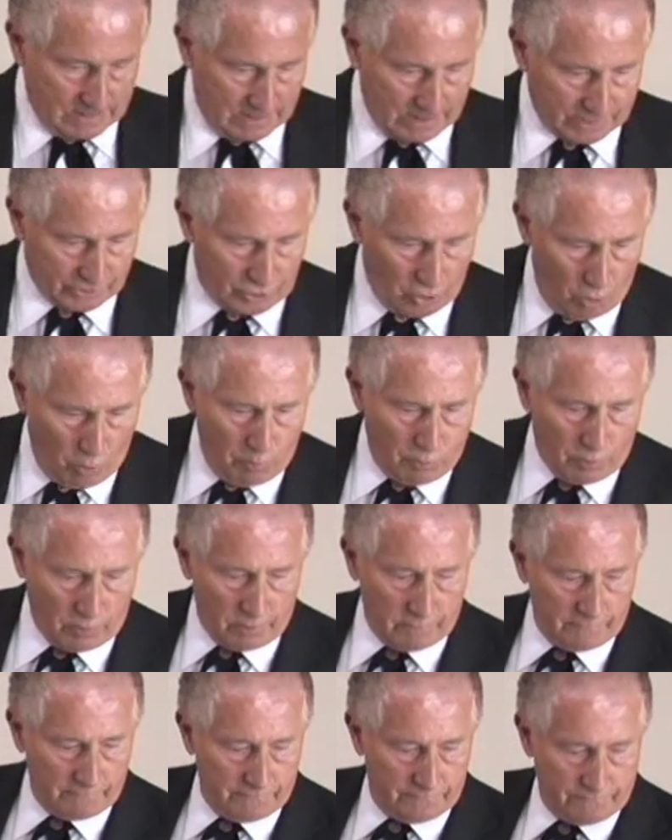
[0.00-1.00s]

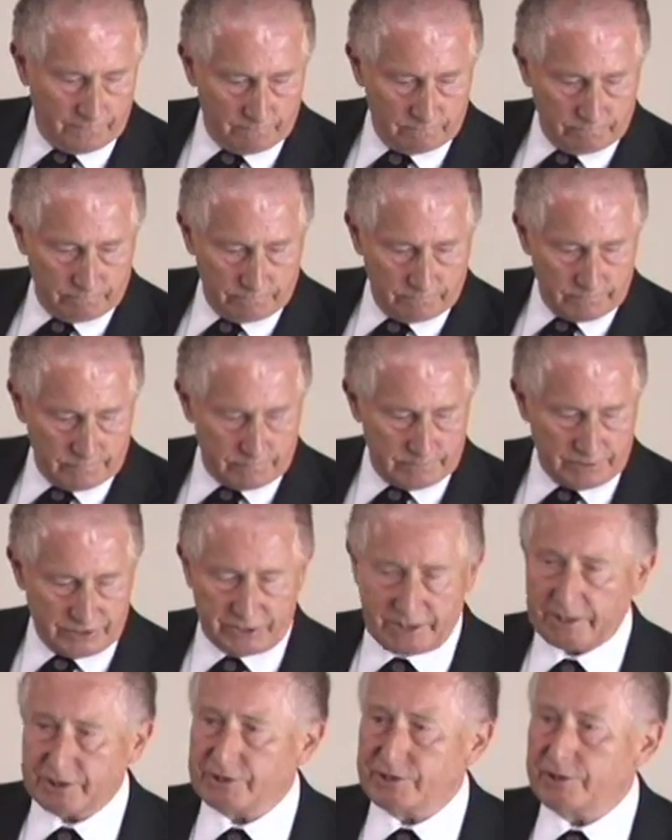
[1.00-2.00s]
October of
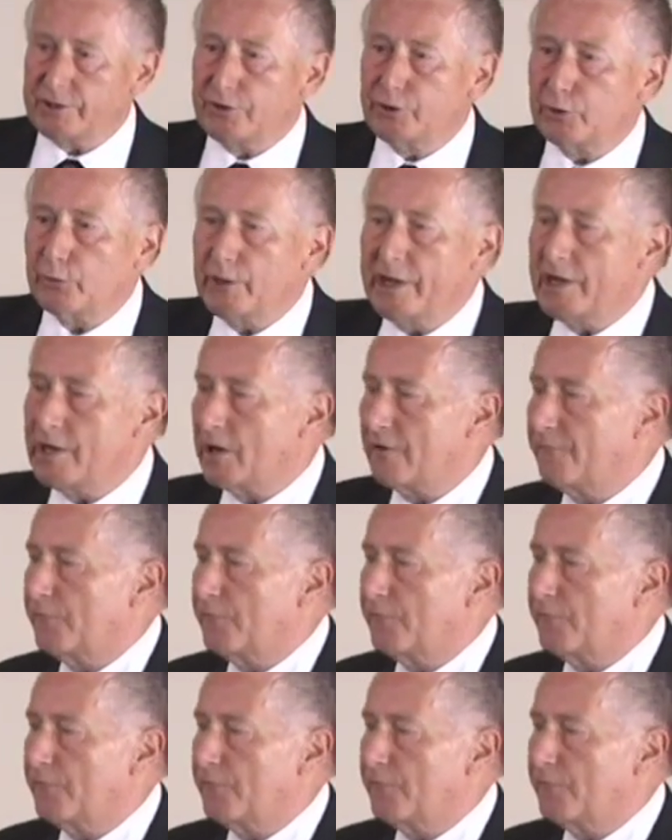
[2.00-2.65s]
'63,